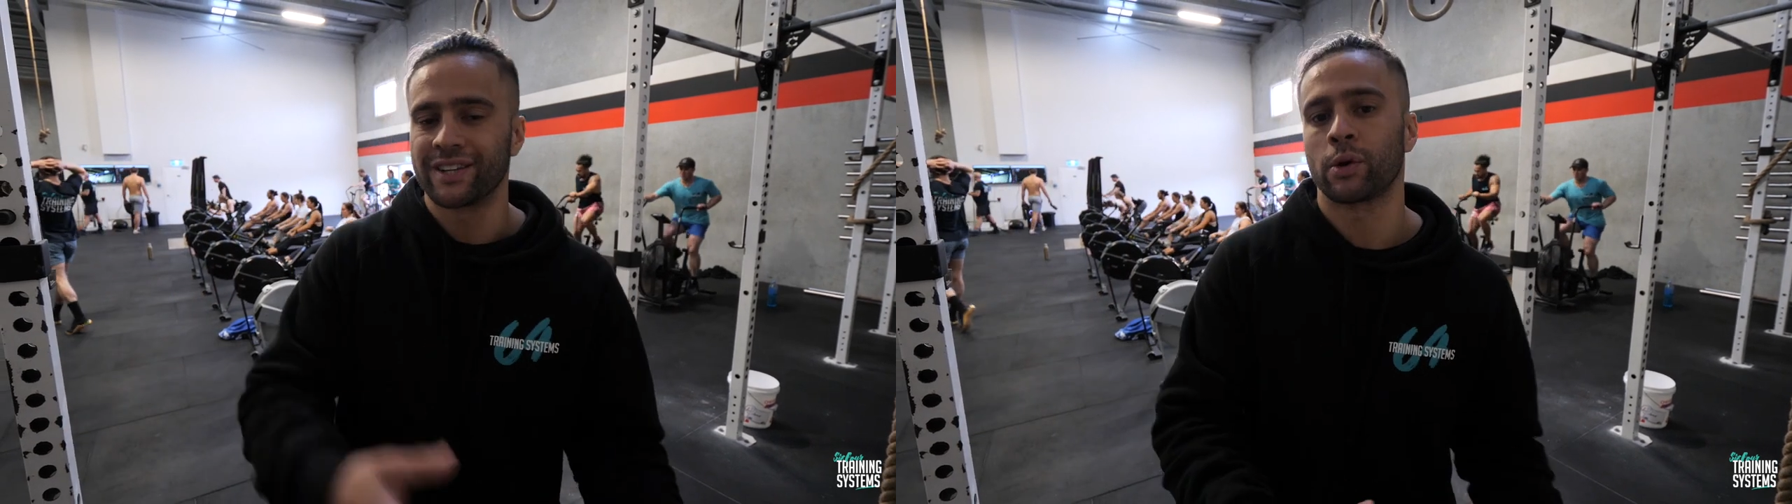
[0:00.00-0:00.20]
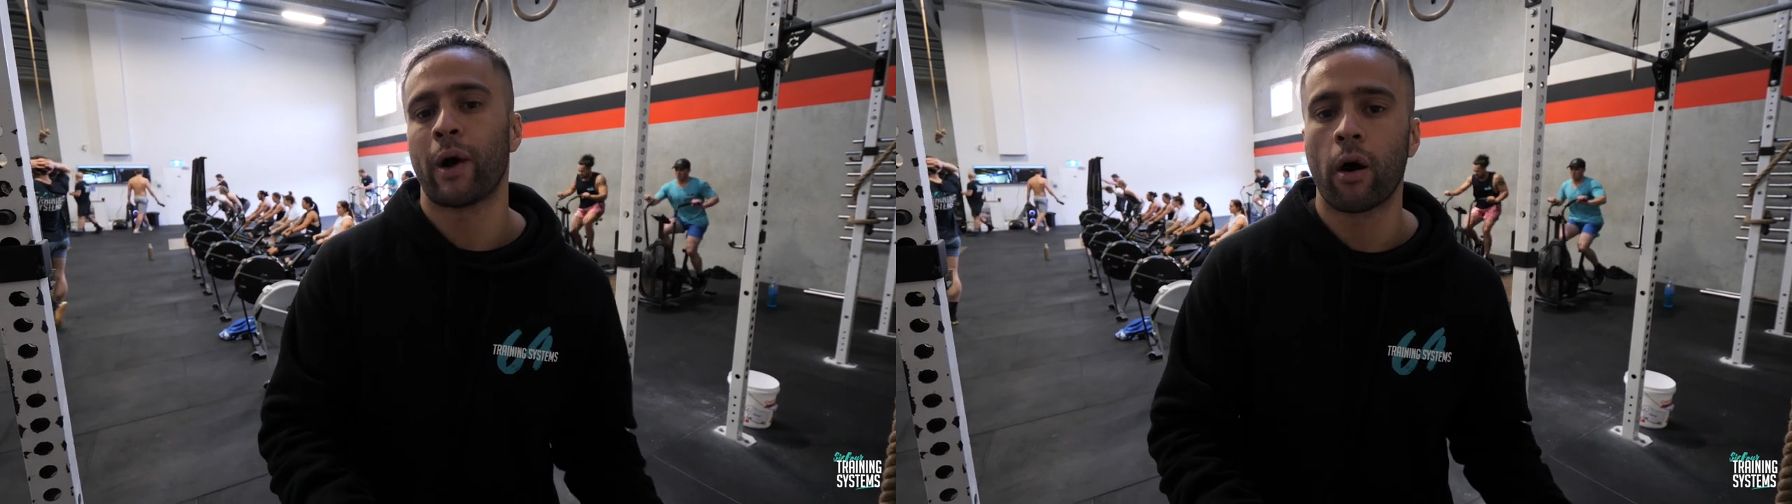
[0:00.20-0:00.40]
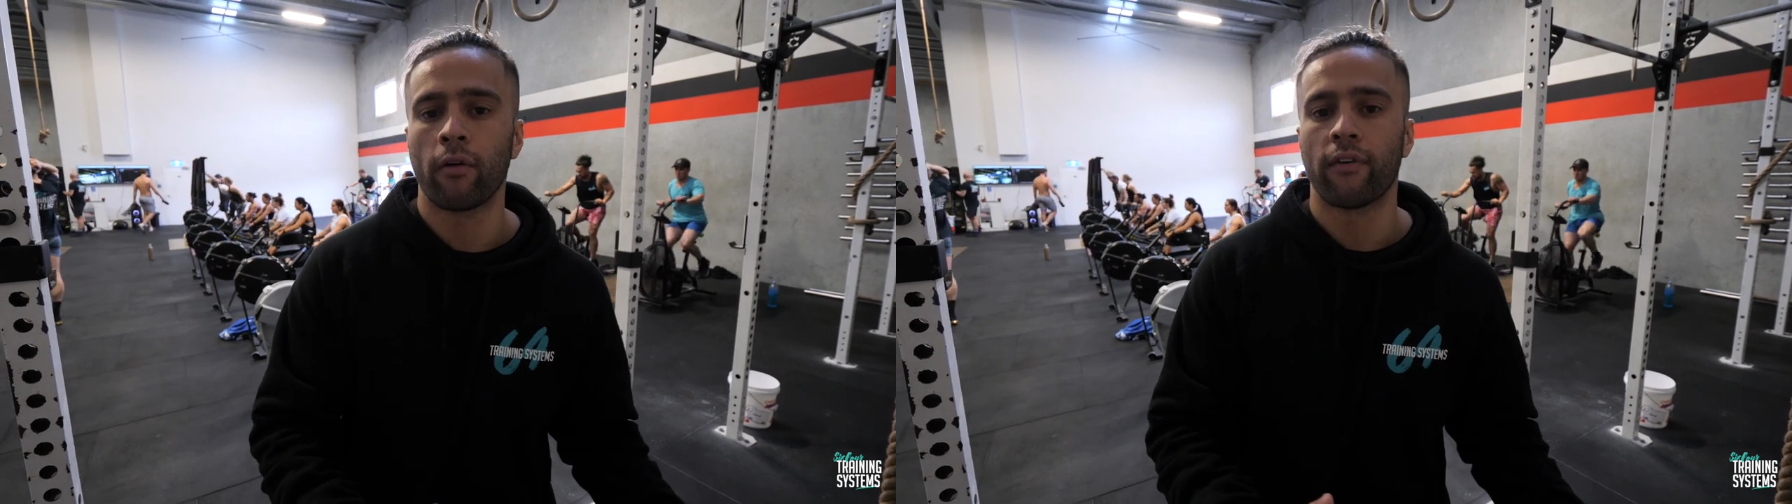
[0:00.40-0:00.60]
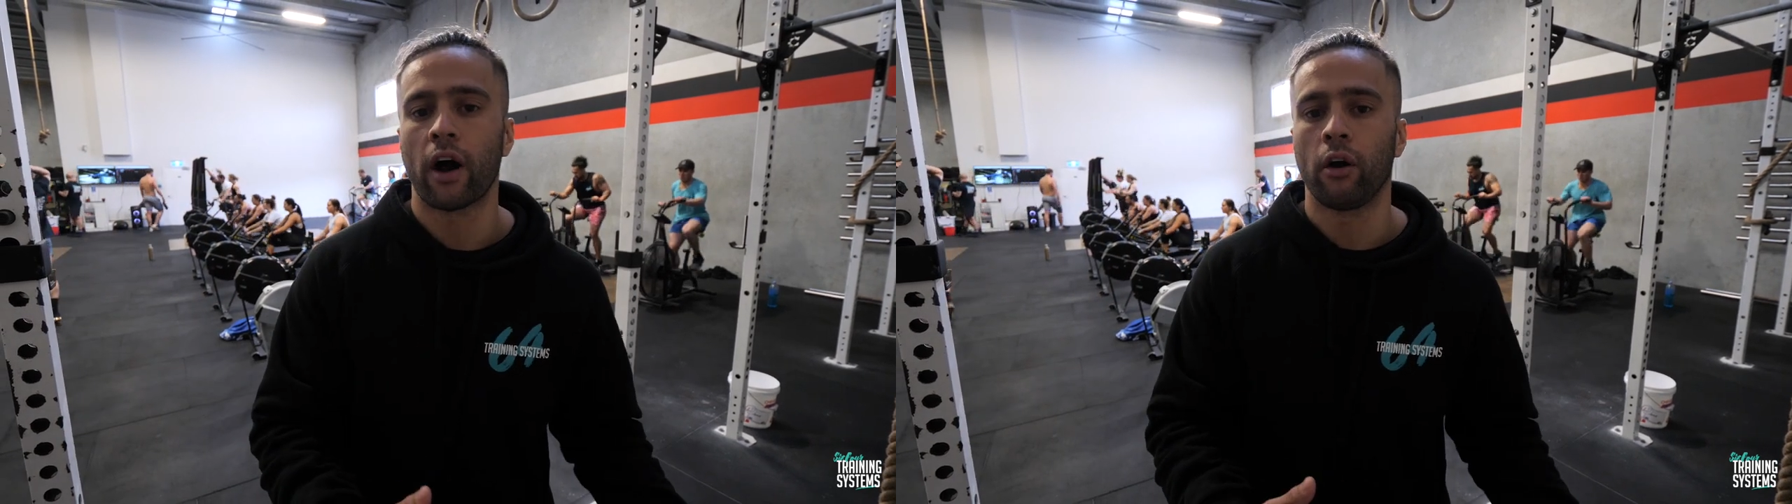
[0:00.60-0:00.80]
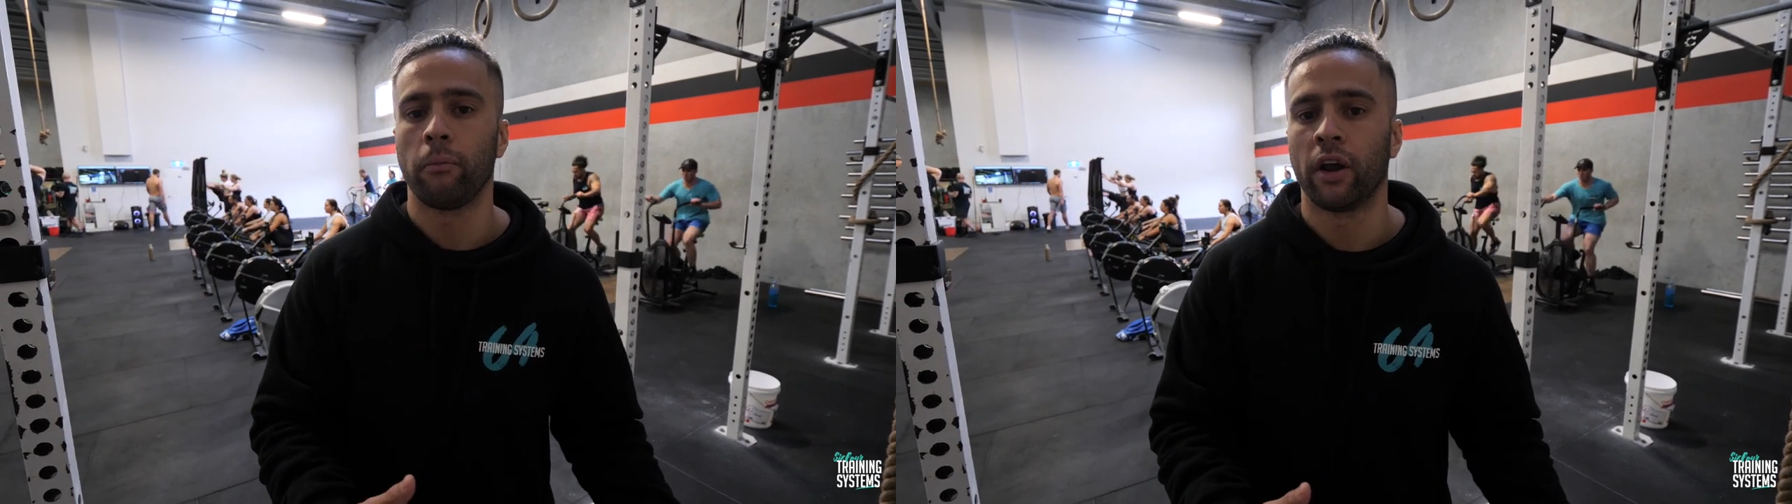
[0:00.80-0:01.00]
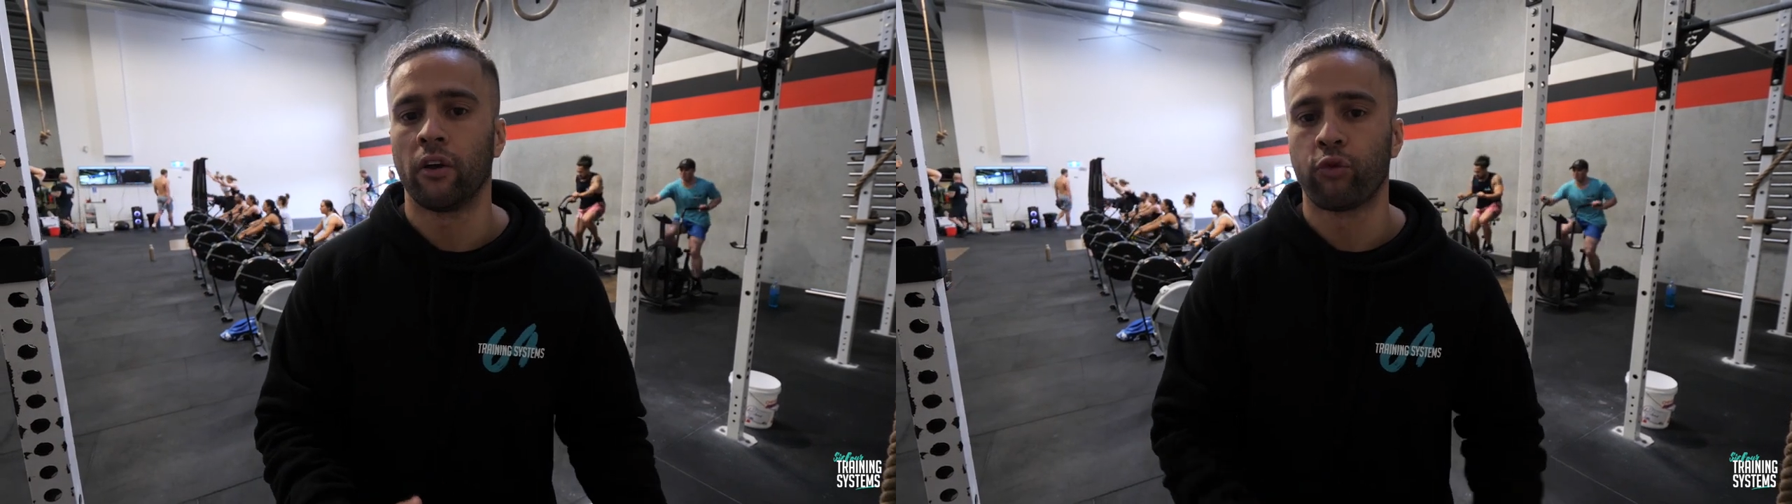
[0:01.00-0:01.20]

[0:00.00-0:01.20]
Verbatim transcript: into our environment